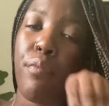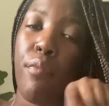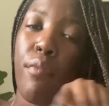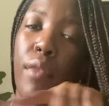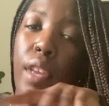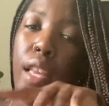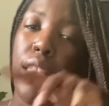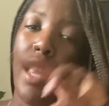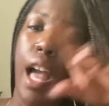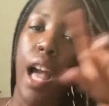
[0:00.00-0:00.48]

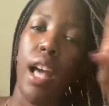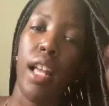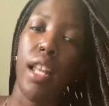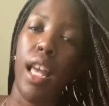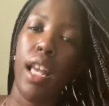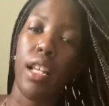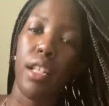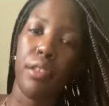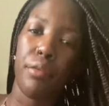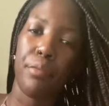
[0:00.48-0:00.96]
that
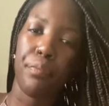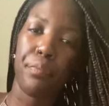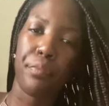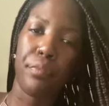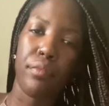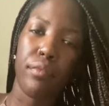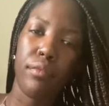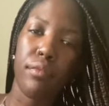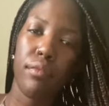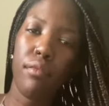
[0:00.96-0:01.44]
like
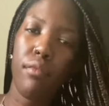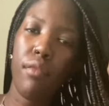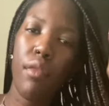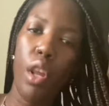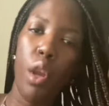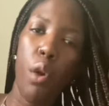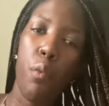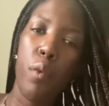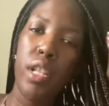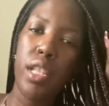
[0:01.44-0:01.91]

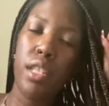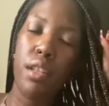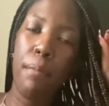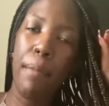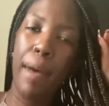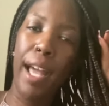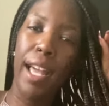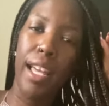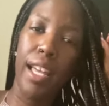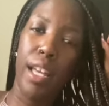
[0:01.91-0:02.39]
went to
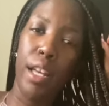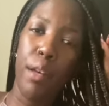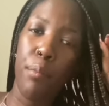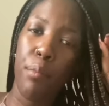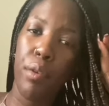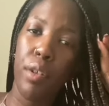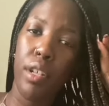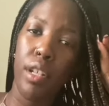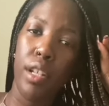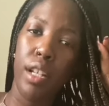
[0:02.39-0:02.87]
my hip.
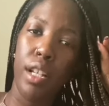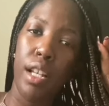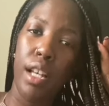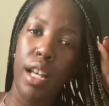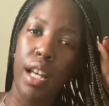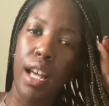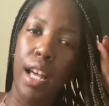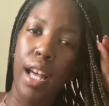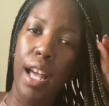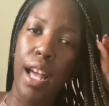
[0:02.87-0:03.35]

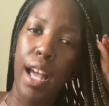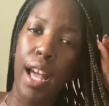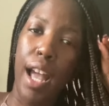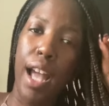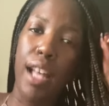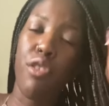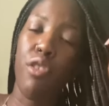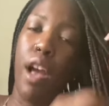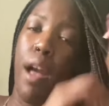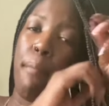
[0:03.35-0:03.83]

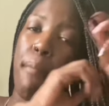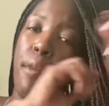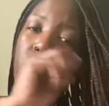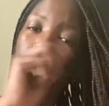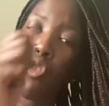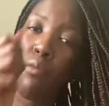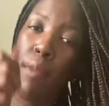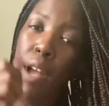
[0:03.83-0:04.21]
So I measured my